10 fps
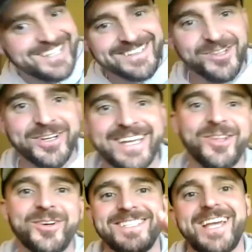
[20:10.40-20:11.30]
like, it
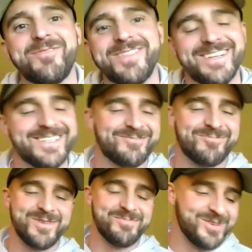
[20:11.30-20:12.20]
looks like within a
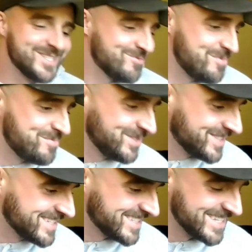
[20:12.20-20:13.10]
swimmable
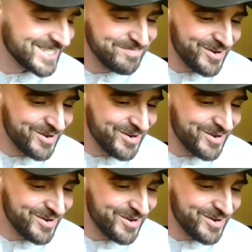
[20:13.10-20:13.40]
distance.